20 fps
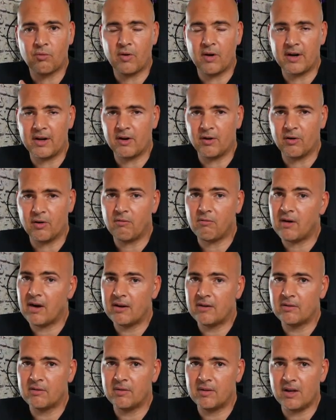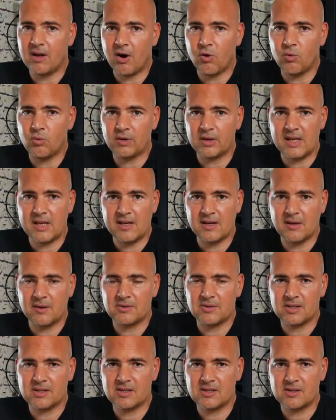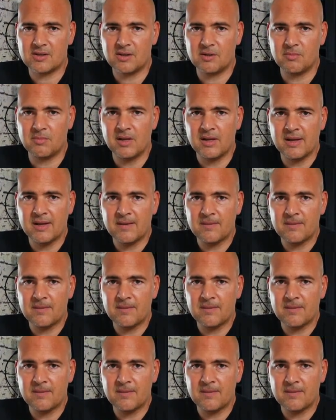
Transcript: running on a relatively old ecosystem,